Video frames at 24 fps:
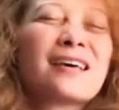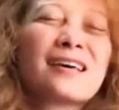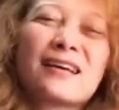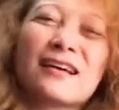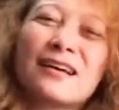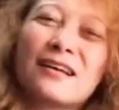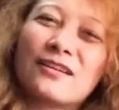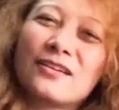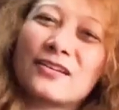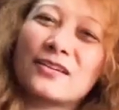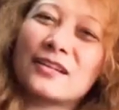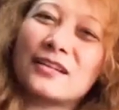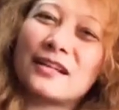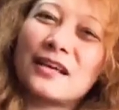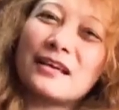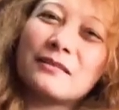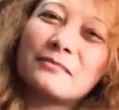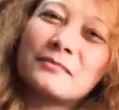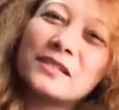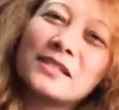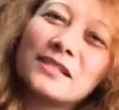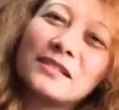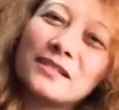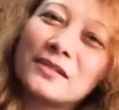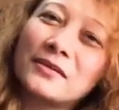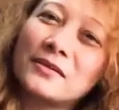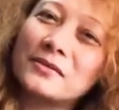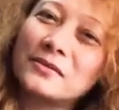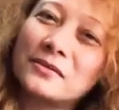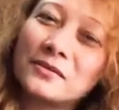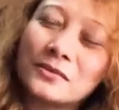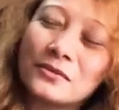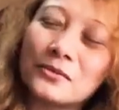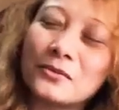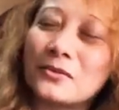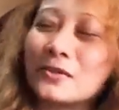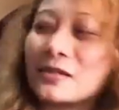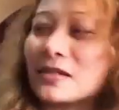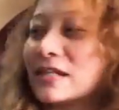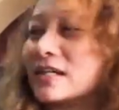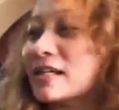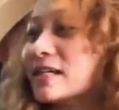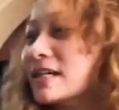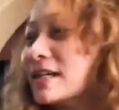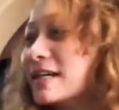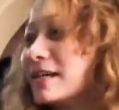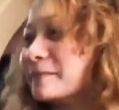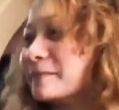Karon, I'm so sore.